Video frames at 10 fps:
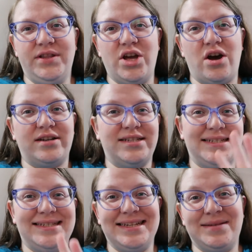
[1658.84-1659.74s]
the
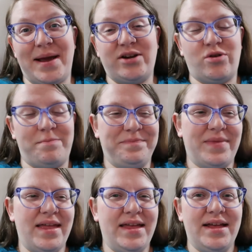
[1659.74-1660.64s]
autistic spectrum.
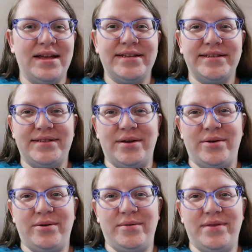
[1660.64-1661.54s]

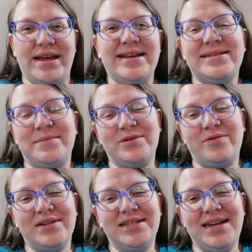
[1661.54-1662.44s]
So thank you so much
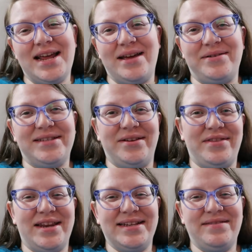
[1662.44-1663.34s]
for watching, and I'll see you
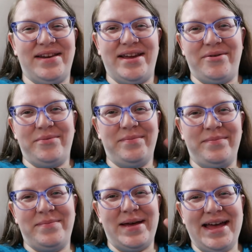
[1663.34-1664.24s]
in the next video.
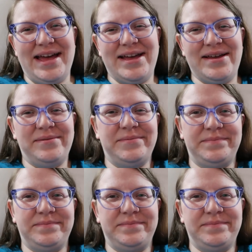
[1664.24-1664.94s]
Bye!